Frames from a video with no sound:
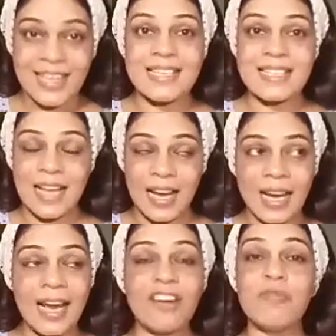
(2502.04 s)
Yes, I
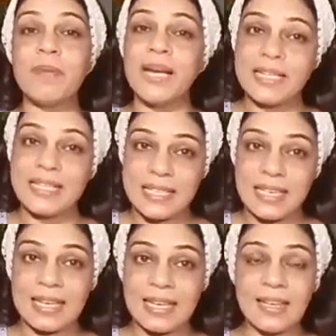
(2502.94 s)
have my
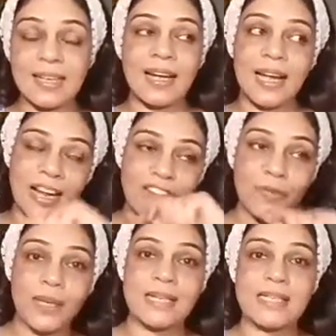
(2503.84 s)
Insta link. I have
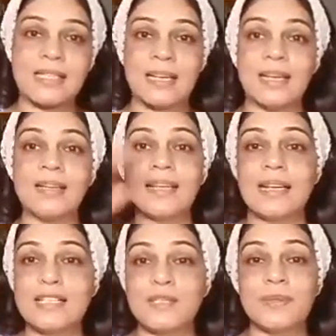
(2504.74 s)
my Insta link
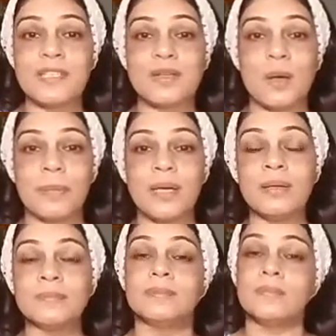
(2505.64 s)
that is with Soumya.
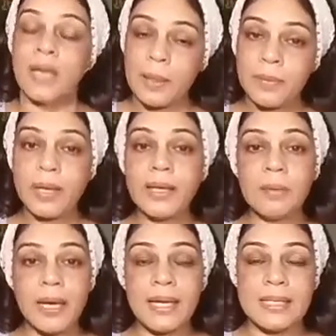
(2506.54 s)
I'm
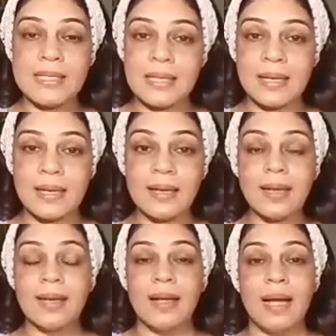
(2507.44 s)
running my Insta link,
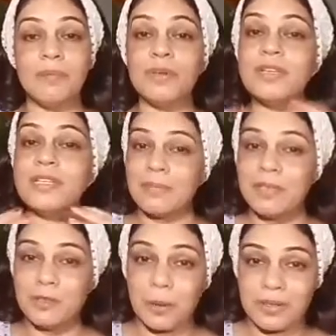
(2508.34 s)
and because I'm
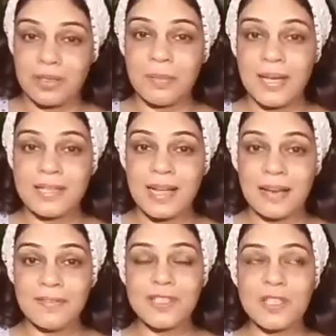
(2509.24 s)
a doctor
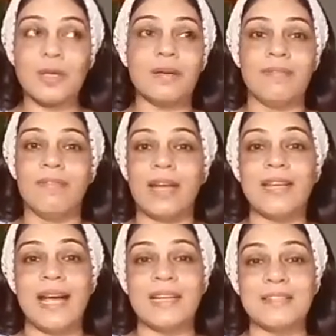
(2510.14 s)
myself, so not
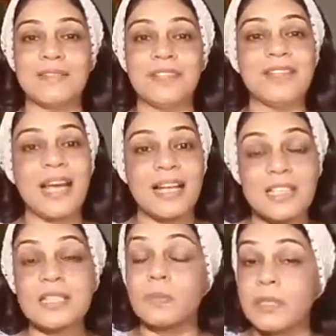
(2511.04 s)
very active with the
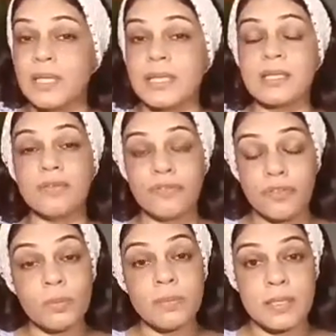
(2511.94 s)
gadgets, but yes, a
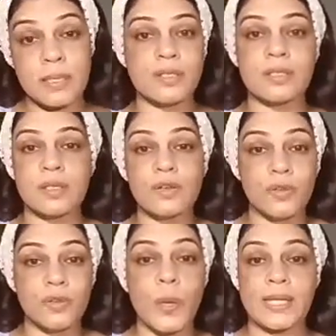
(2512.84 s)
few massages and a
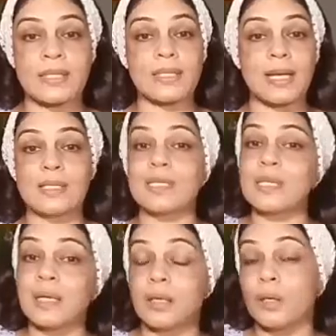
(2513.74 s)
few exercises
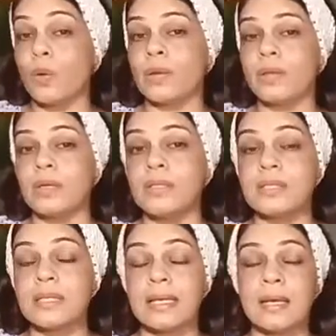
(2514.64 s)
are there on the
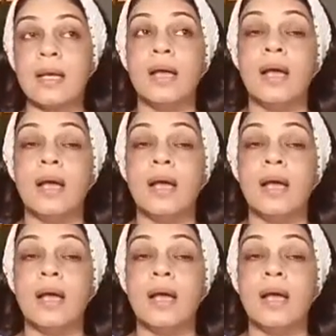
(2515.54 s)
Insta link.